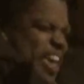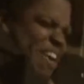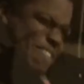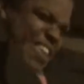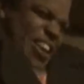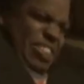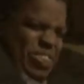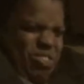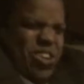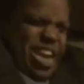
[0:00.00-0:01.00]
Kevin.
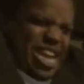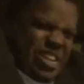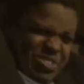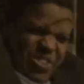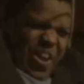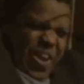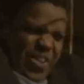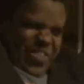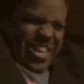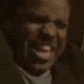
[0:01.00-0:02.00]
Three in a
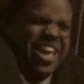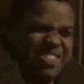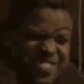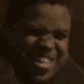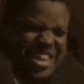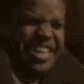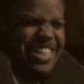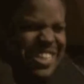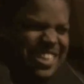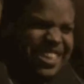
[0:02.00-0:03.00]
row,
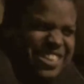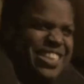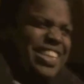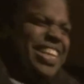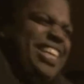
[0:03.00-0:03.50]
Kevin.